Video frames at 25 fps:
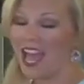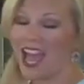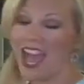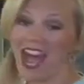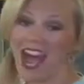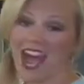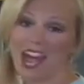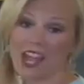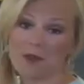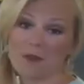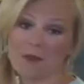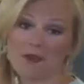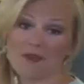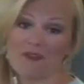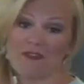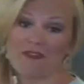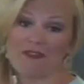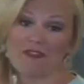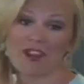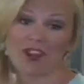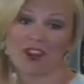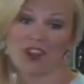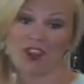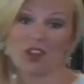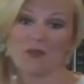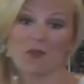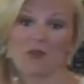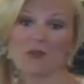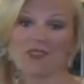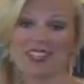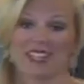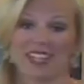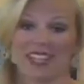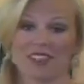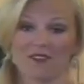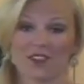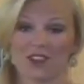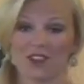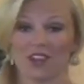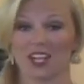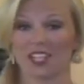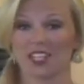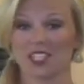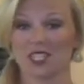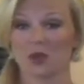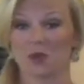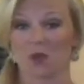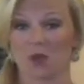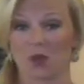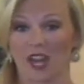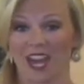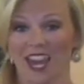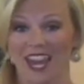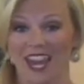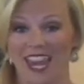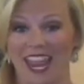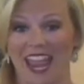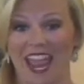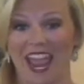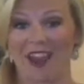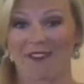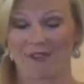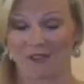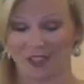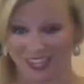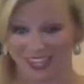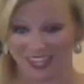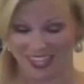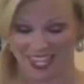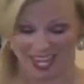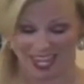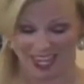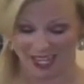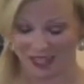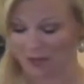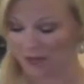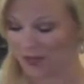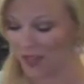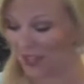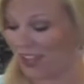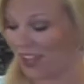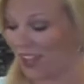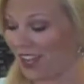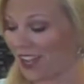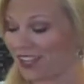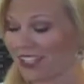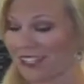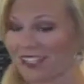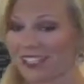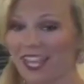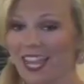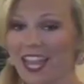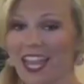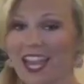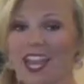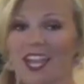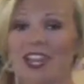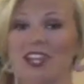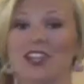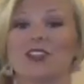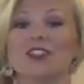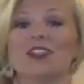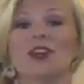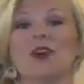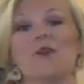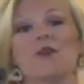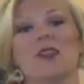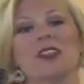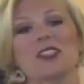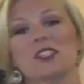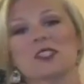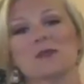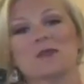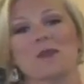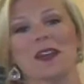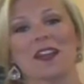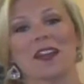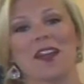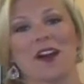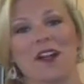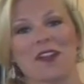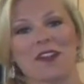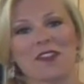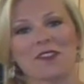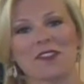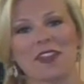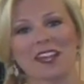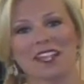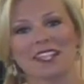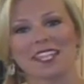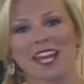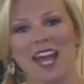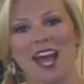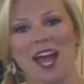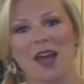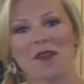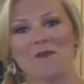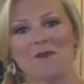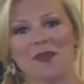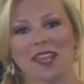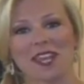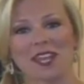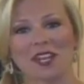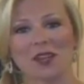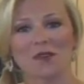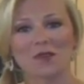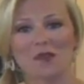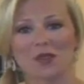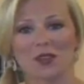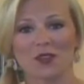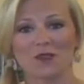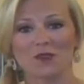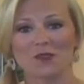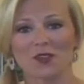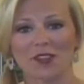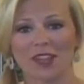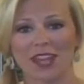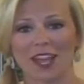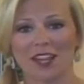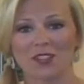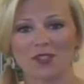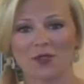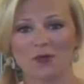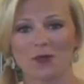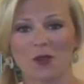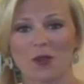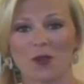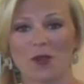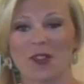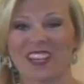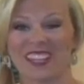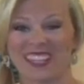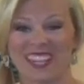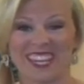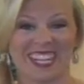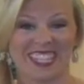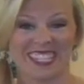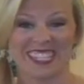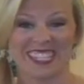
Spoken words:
I am a firm believer in spraying everything because you don't want to spend all of that time making a beautiful casserole and then it